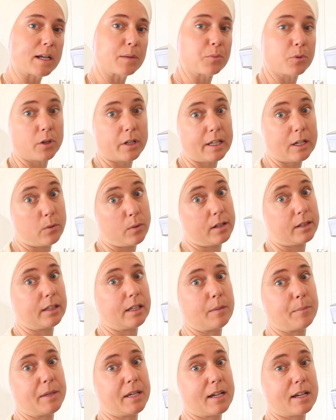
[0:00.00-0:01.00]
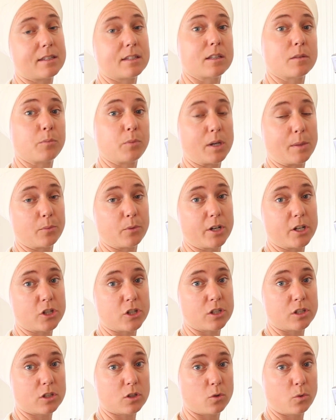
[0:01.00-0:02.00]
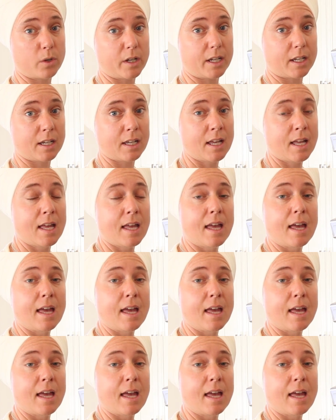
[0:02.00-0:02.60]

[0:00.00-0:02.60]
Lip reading: it pretty quickly because the preparation's quick,